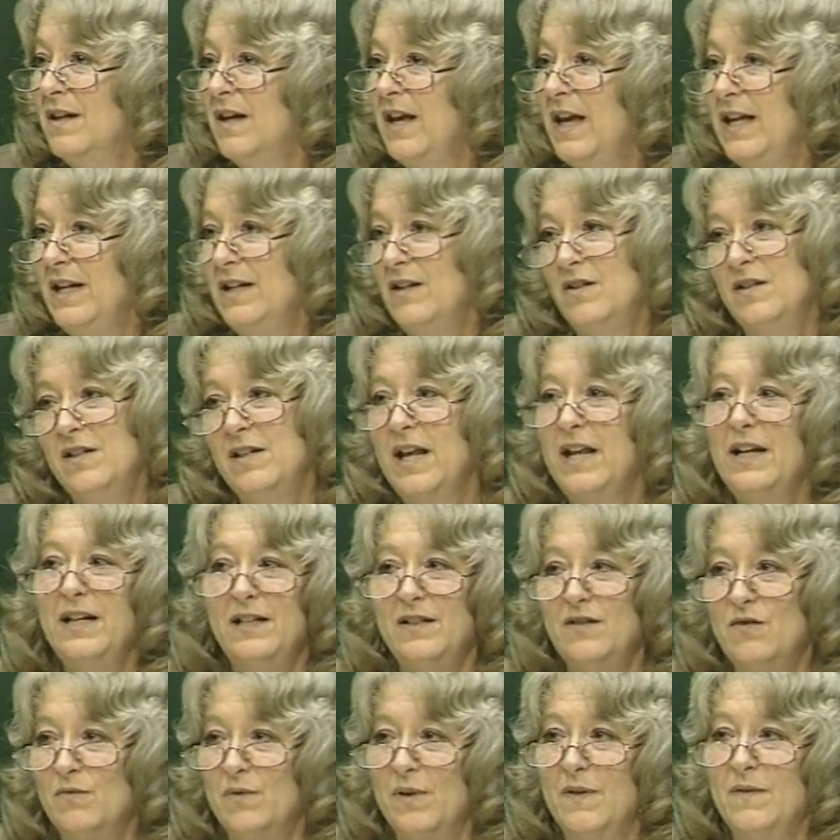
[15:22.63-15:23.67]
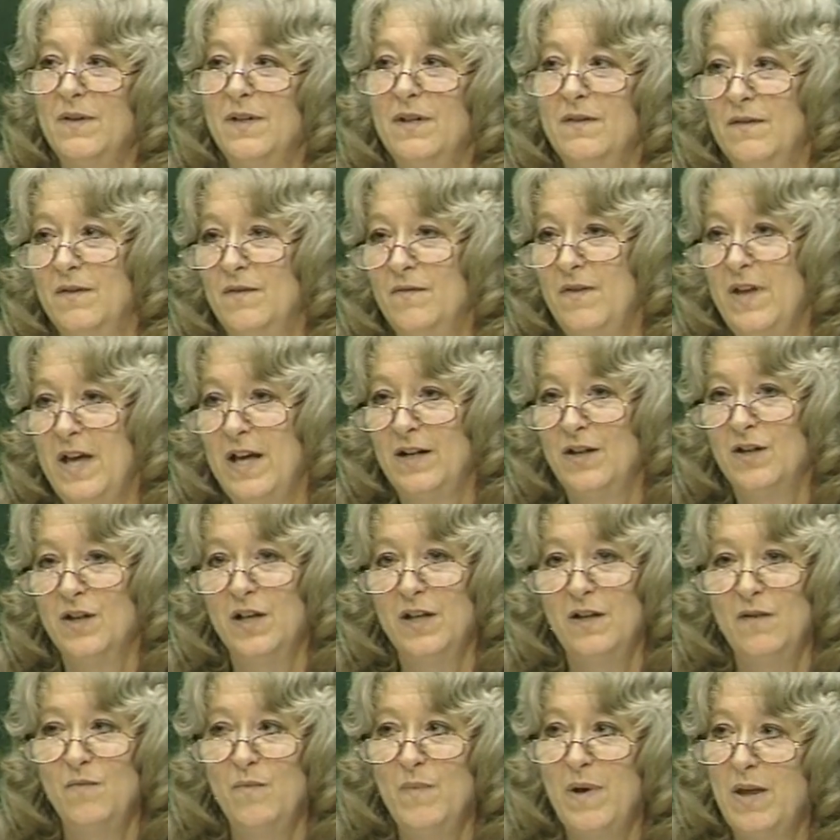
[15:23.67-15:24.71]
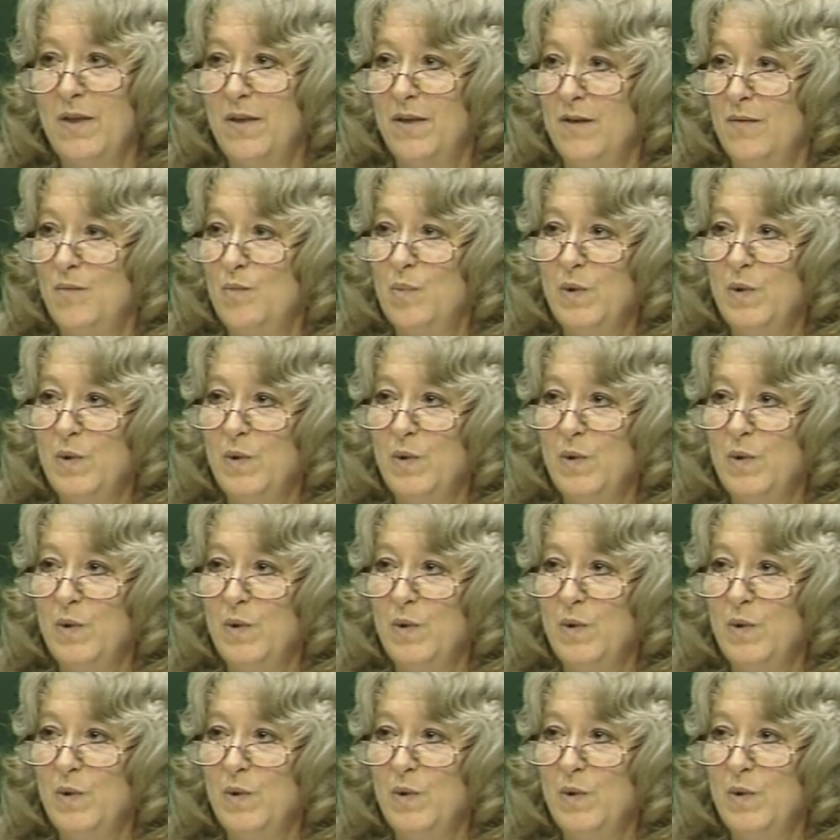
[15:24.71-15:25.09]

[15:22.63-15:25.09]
and in any derivative of that kind of method.